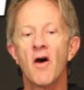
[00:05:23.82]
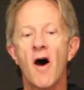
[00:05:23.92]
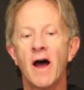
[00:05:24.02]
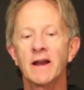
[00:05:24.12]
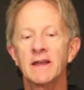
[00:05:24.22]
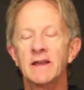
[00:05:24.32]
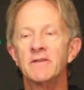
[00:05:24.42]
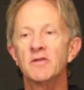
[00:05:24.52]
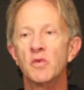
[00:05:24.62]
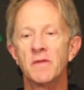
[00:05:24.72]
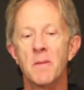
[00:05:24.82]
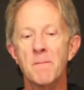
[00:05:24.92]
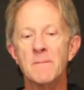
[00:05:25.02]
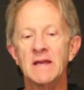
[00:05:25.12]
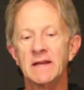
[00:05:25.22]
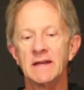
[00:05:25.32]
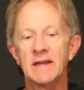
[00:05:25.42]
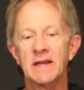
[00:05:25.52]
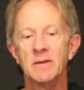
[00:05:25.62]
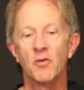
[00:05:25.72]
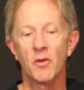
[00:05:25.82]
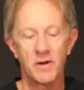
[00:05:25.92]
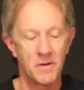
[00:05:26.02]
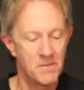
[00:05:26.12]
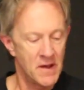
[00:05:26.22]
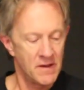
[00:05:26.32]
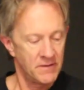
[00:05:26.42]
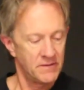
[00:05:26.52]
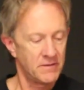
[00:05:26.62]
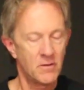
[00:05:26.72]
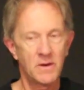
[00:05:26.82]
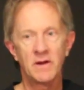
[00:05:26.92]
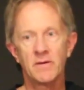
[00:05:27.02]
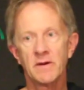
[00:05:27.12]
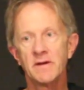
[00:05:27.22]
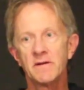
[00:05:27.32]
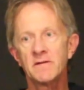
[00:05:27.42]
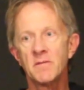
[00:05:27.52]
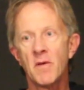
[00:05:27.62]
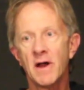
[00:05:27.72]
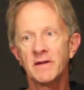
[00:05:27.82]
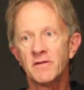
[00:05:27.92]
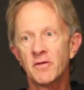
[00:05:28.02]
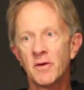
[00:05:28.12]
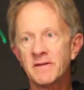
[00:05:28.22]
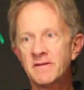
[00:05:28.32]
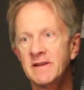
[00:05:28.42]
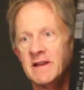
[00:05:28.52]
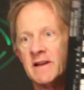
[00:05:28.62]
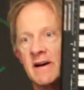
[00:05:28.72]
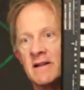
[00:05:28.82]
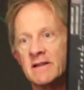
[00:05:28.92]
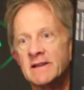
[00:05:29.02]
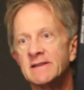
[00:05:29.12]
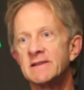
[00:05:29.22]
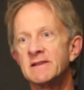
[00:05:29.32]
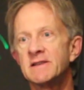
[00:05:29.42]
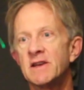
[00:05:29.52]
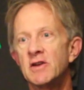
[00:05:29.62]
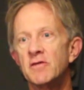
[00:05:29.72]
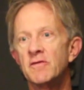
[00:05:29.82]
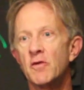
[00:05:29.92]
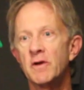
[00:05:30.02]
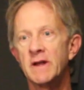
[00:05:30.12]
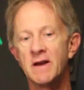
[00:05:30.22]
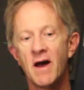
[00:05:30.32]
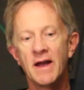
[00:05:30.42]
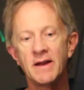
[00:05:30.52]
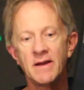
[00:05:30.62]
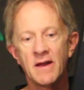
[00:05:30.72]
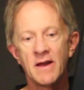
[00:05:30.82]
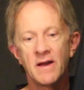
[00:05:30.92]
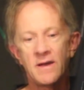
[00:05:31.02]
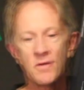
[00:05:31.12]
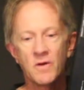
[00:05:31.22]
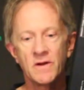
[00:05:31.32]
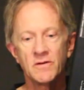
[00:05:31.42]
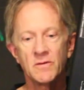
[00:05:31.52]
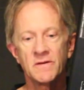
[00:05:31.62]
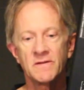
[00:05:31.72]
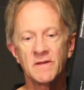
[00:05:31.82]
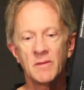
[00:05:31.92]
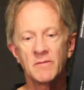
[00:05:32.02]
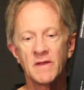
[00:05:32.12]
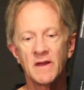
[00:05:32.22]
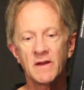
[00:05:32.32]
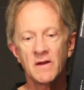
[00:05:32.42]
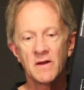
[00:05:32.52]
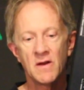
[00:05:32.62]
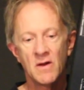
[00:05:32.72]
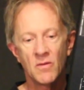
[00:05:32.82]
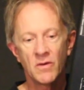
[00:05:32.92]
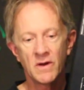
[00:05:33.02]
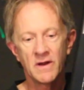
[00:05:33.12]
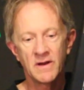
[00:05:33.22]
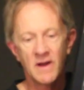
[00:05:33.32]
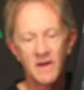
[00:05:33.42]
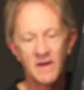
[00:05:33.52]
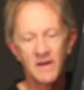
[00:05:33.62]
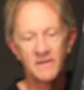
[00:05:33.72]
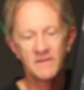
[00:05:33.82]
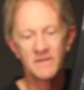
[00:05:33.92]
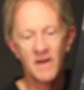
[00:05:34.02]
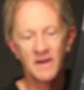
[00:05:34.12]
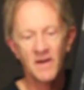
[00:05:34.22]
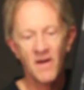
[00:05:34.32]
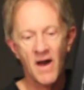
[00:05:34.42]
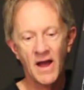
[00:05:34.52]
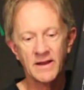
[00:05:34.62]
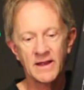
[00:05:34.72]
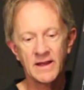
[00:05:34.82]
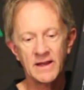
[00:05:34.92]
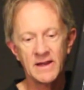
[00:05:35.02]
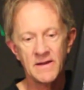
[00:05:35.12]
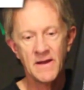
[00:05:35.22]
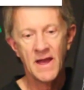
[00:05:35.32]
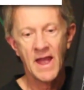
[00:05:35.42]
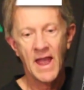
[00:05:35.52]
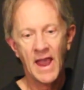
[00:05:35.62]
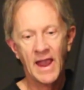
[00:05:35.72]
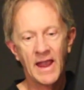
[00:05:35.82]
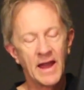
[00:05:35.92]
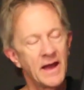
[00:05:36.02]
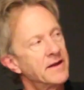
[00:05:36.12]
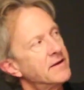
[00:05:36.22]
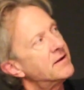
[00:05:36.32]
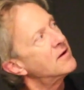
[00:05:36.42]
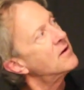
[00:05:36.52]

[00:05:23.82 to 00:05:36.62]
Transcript: hotkeys with a MIDI keyboard. So here is my trusty Alesis Q49. We're going to do the same thing. We're going to assign hotkey, and